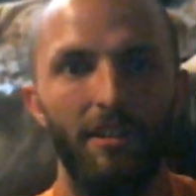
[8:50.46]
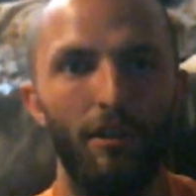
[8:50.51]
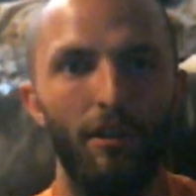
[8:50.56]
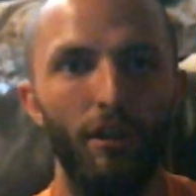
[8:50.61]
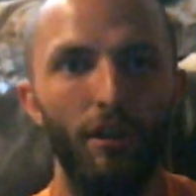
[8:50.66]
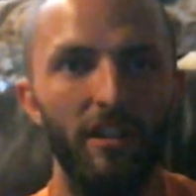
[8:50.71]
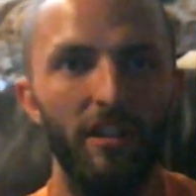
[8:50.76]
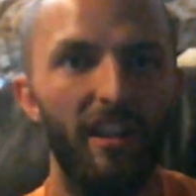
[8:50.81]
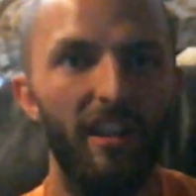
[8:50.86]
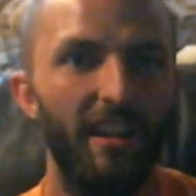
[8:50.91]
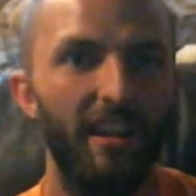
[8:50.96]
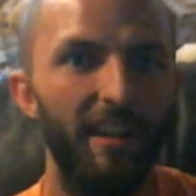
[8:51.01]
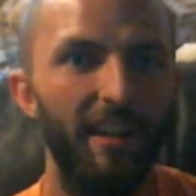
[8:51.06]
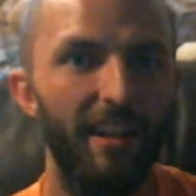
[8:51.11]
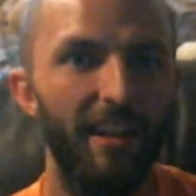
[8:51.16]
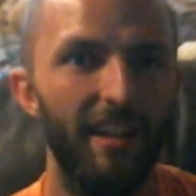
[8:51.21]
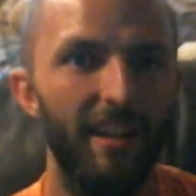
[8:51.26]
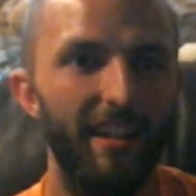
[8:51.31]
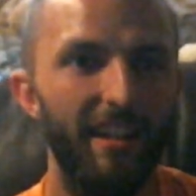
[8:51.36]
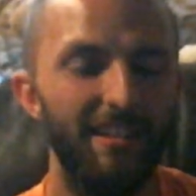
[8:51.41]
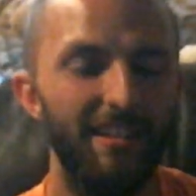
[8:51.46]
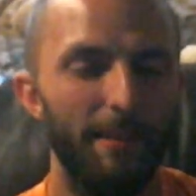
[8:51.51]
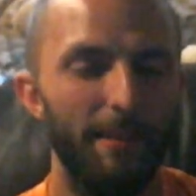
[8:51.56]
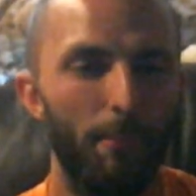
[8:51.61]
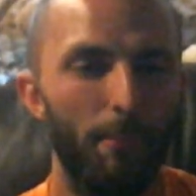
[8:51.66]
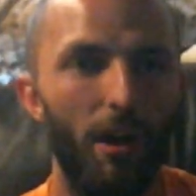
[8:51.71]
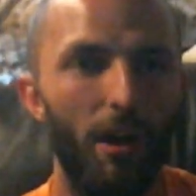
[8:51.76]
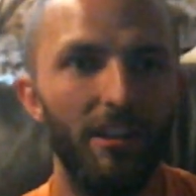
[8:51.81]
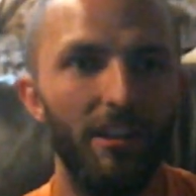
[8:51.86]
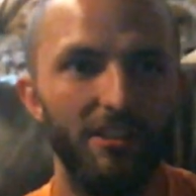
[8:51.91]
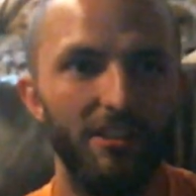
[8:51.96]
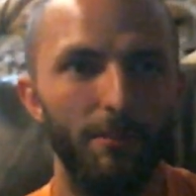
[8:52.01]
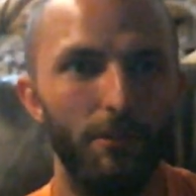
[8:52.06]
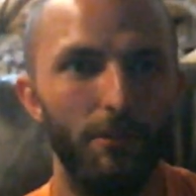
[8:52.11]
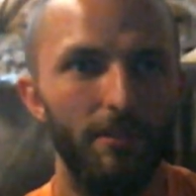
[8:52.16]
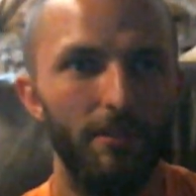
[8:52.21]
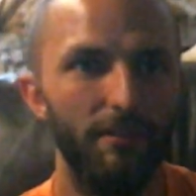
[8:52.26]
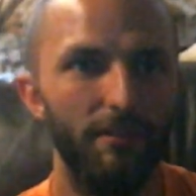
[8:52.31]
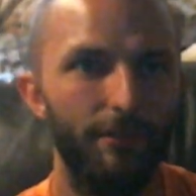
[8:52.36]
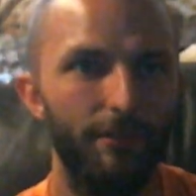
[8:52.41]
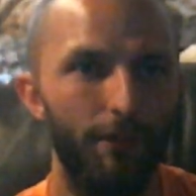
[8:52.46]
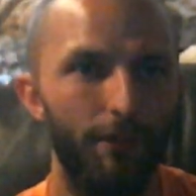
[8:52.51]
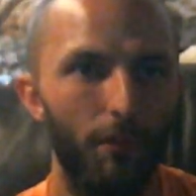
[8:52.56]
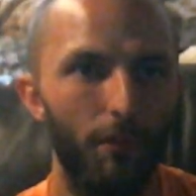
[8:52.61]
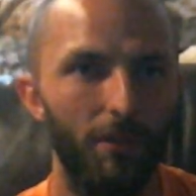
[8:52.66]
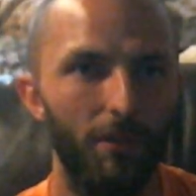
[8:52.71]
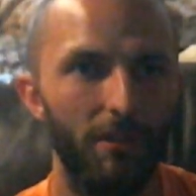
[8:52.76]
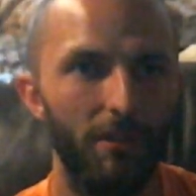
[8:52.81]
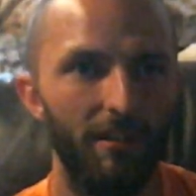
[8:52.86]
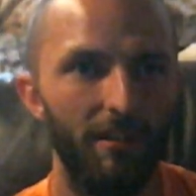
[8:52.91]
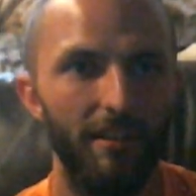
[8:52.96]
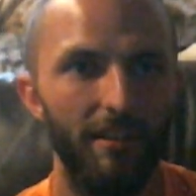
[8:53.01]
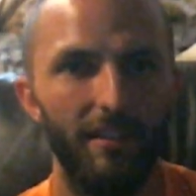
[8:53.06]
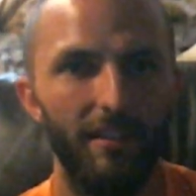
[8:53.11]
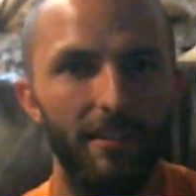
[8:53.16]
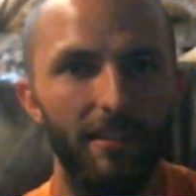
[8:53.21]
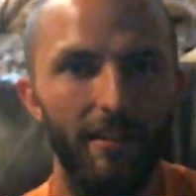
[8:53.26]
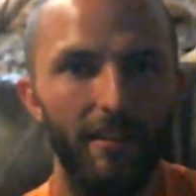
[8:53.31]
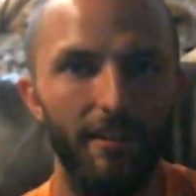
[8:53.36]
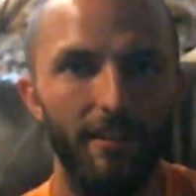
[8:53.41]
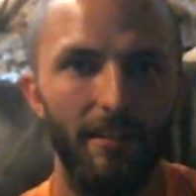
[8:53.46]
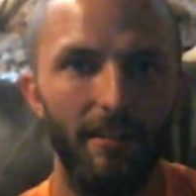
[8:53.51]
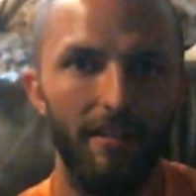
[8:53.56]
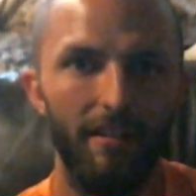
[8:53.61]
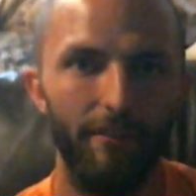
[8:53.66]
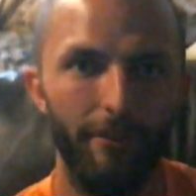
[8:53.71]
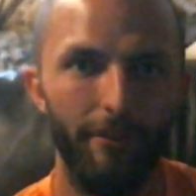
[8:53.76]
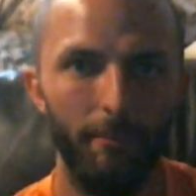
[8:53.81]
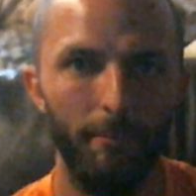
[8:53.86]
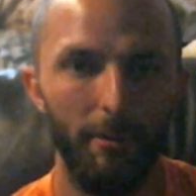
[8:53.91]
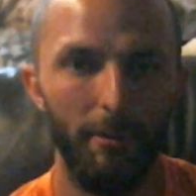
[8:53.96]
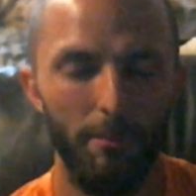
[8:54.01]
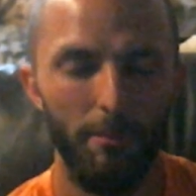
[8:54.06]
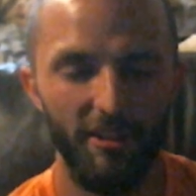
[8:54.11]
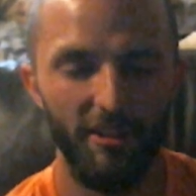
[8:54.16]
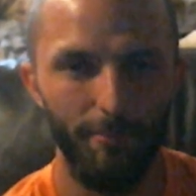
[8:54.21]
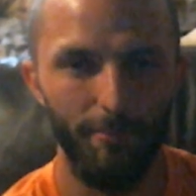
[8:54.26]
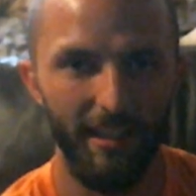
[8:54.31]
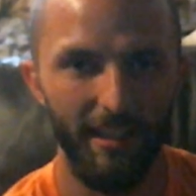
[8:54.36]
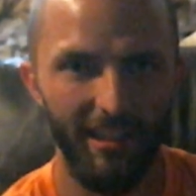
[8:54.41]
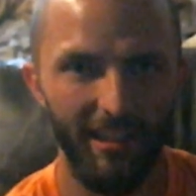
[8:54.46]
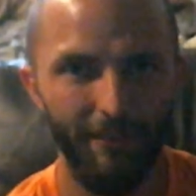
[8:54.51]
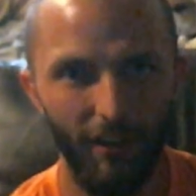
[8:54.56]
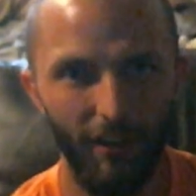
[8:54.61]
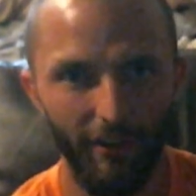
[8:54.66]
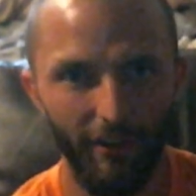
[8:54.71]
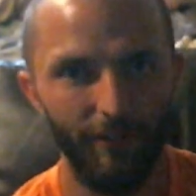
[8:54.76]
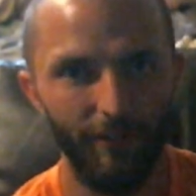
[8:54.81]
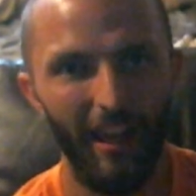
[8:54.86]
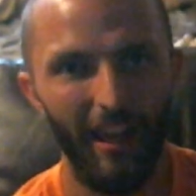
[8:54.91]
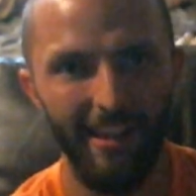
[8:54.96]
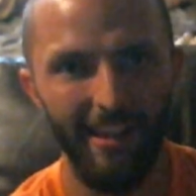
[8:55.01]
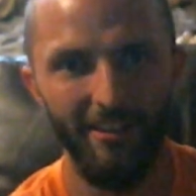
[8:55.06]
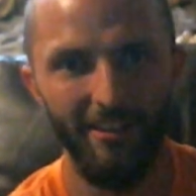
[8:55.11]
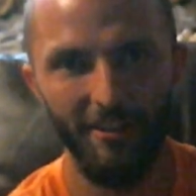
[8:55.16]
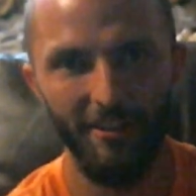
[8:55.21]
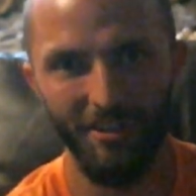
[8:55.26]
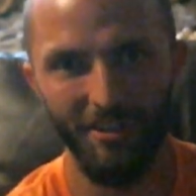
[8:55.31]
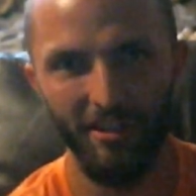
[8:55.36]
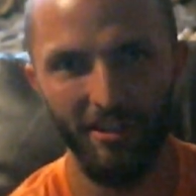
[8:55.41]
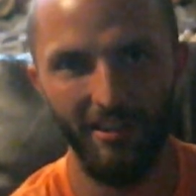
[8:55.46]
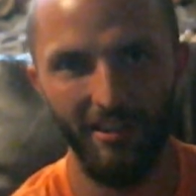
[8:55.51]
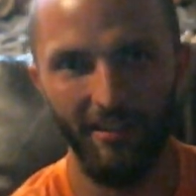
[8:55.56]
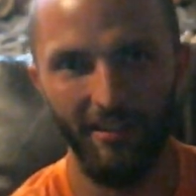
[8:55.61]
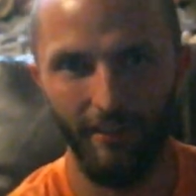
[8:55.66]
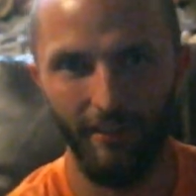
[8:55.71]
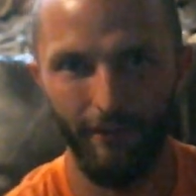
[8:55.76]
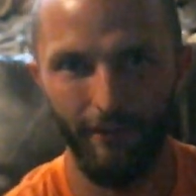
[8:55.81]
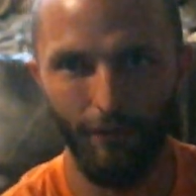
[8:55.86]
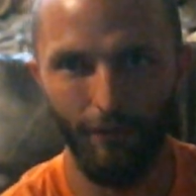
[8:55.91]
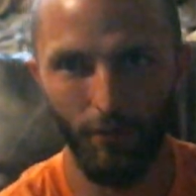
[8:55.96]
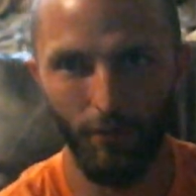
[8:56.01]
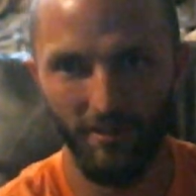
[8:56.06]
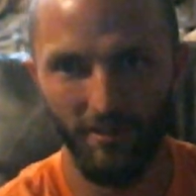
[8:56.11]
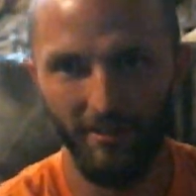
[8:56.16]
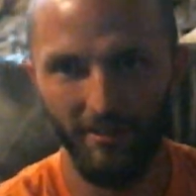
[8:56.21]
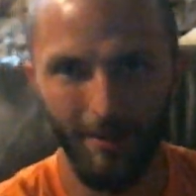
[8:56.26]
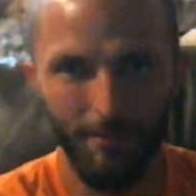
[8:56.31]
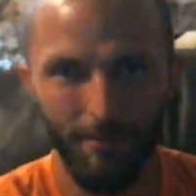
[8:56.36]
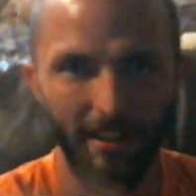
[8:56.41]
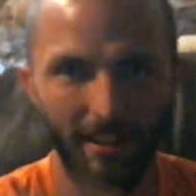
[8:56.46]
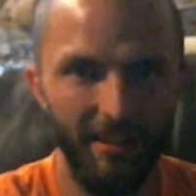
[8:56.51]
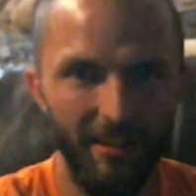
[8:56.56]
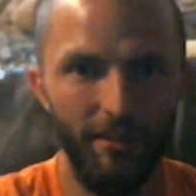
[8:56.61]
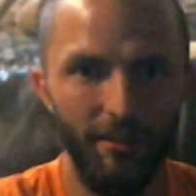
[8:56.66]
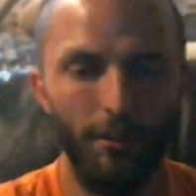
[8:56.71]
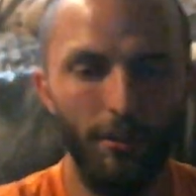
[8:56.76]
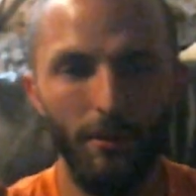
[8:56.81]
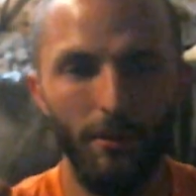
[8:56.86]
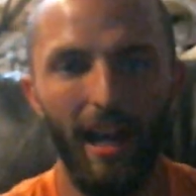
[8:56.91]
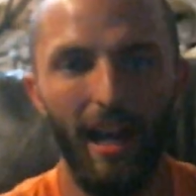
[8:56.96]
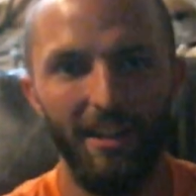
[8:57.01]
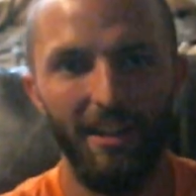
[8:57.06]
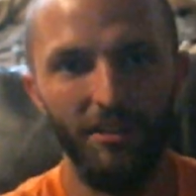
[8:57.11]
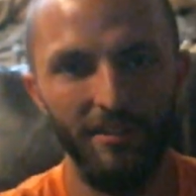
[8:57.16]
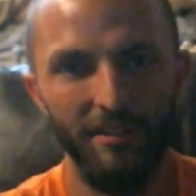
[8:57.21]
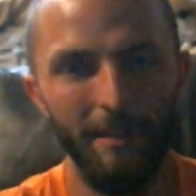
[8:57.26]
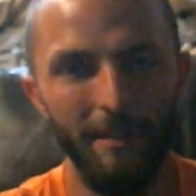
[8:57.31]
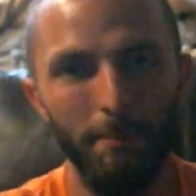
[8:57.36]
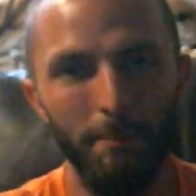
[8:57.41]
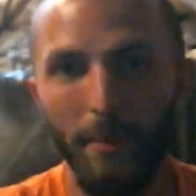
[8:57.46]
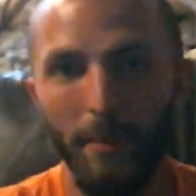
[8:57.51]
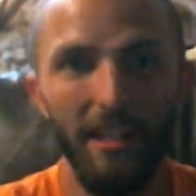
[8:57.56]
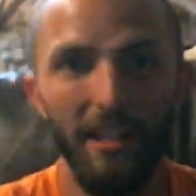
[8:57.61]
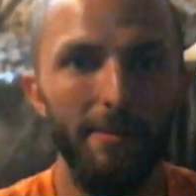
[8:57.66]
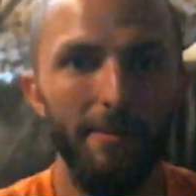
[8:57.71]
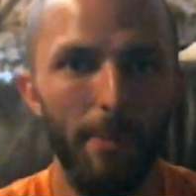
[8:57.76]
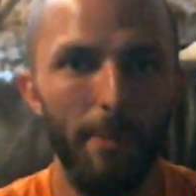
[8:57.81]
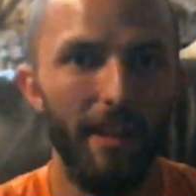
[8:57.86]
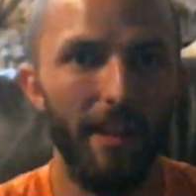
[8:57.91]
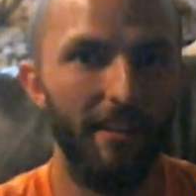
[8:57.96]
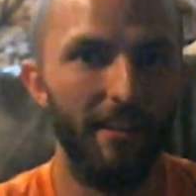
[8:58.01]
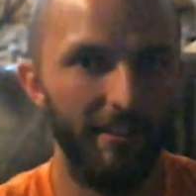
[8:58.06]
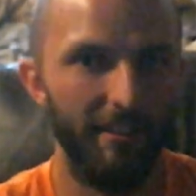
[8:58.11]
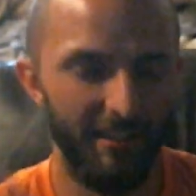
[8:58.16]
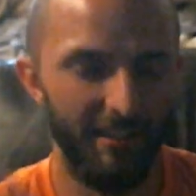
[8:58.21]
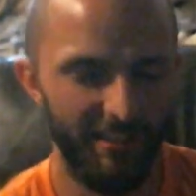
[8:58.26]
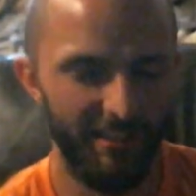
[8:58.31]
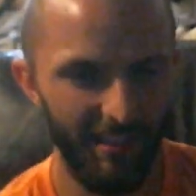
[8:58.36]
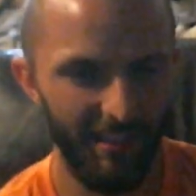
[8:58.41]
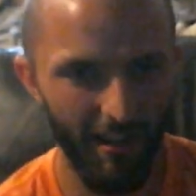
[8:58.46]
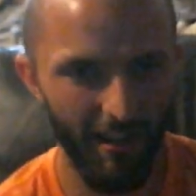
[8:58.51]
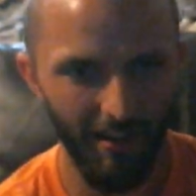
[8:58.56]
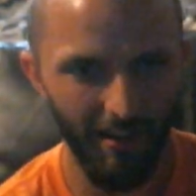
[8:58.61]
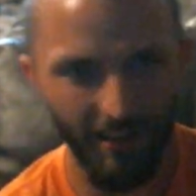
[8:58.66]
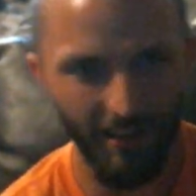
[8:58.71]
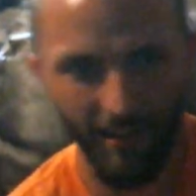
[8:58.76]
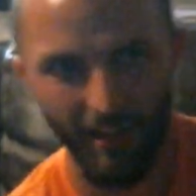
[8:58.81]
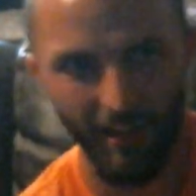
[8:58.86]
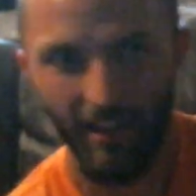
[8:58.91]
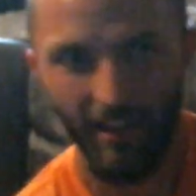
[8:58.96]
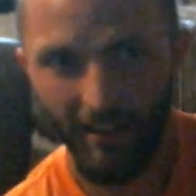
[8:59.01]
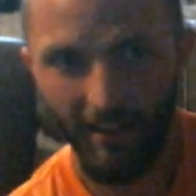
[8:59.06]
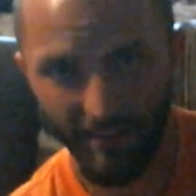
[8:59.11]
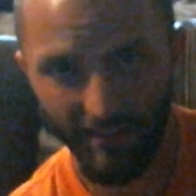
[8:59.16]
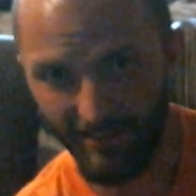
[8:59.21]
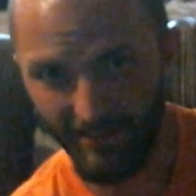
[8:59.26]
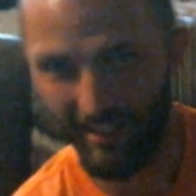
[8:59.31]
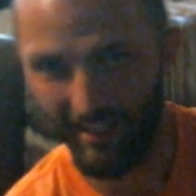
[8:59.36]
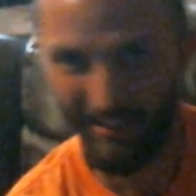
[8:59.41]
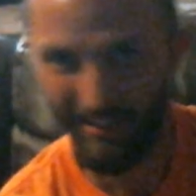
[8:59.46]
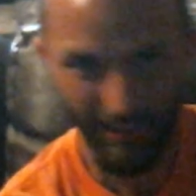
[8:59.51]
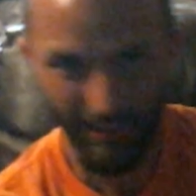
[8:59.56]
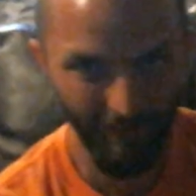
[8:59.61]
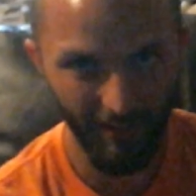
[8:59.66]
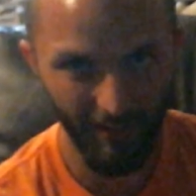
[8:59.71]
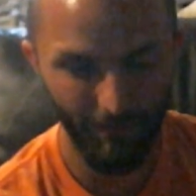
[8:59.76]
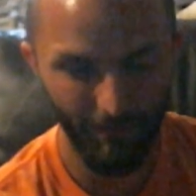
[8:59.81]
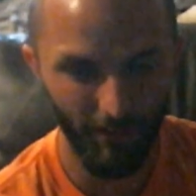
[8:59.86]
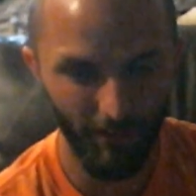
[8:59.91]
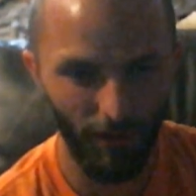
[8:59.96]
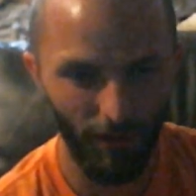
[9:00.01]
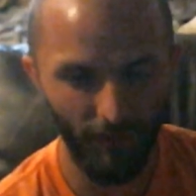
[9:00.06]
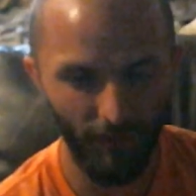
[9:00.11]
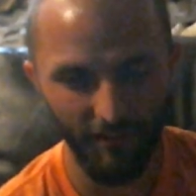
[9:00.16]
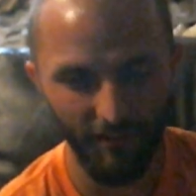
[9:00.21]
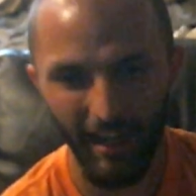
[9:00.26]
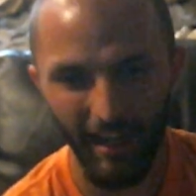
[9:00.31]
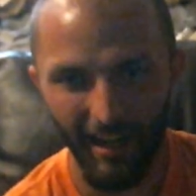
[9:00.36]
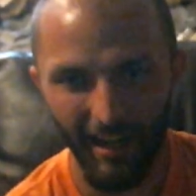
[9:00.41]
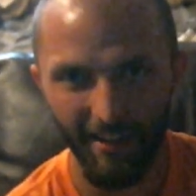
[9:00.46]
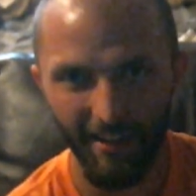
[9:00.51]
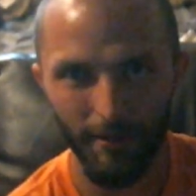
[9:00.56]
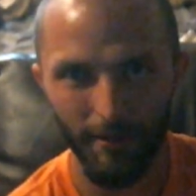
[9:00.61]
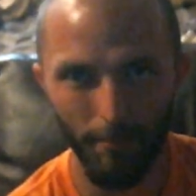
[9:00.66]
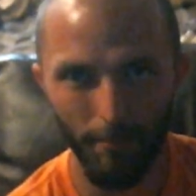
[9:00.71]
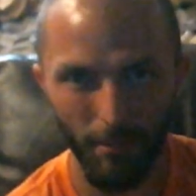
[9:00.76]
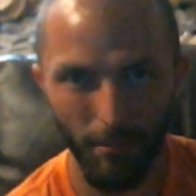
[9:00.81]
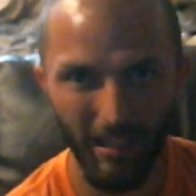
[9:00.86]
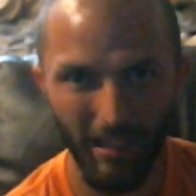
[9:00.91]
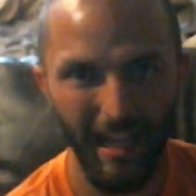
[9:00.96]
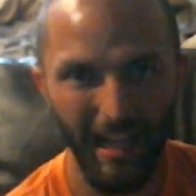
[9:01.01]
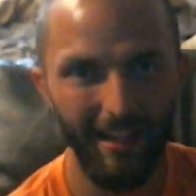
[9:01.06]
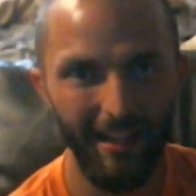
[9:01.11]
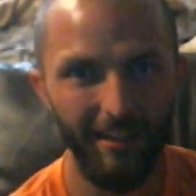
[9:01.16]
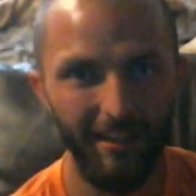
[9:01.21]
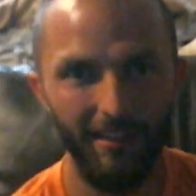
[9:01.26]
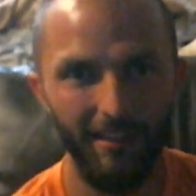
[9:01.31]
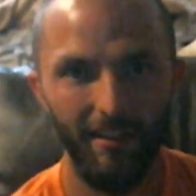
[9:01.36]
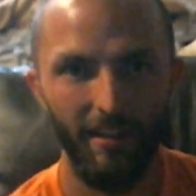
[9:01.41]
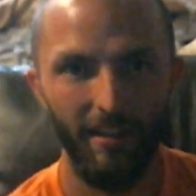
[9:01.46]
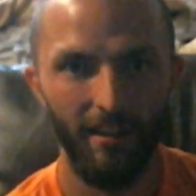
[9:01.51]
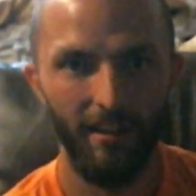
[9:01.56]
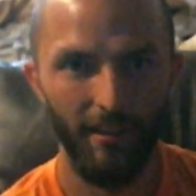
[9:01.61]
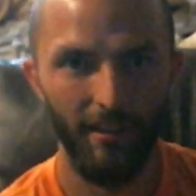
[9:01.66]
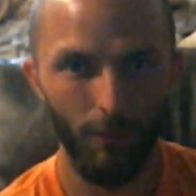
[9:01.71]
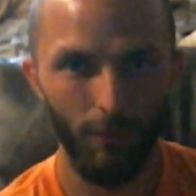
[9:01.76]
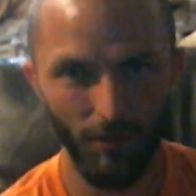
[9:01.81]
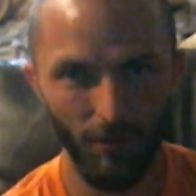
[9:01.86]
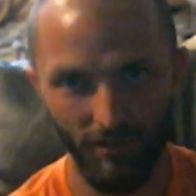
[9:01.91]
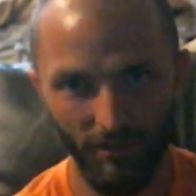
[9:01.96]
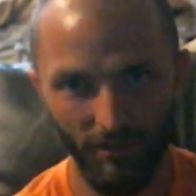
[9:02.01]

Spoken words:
Is it possible from the perspective of energy, for something to actually be better? Let's say even if the entire planet was destroyed,